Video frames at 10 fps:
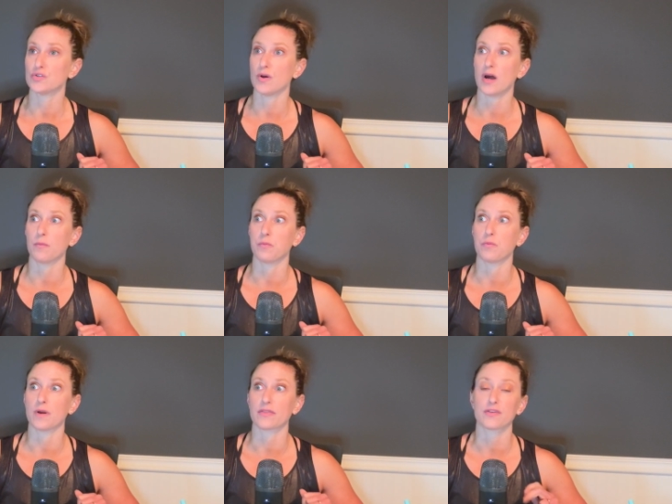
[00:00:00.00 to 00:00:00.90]
to
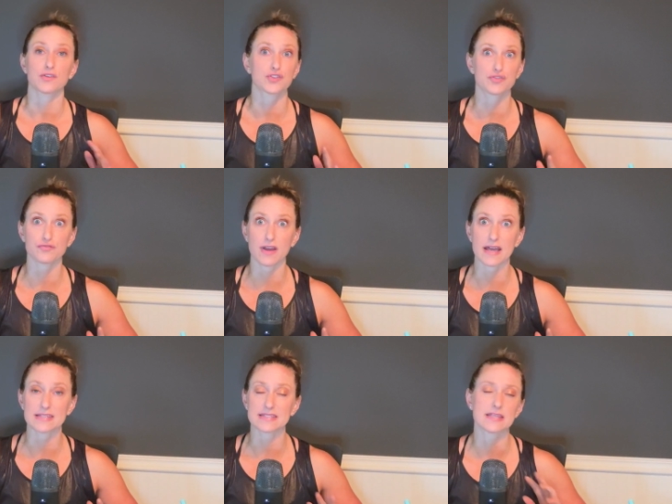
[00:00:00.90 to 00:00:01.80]
help with
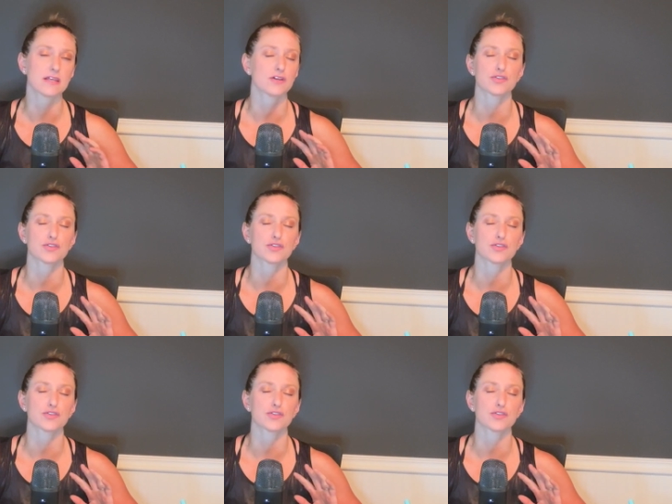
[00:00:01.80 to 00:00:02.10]
stress,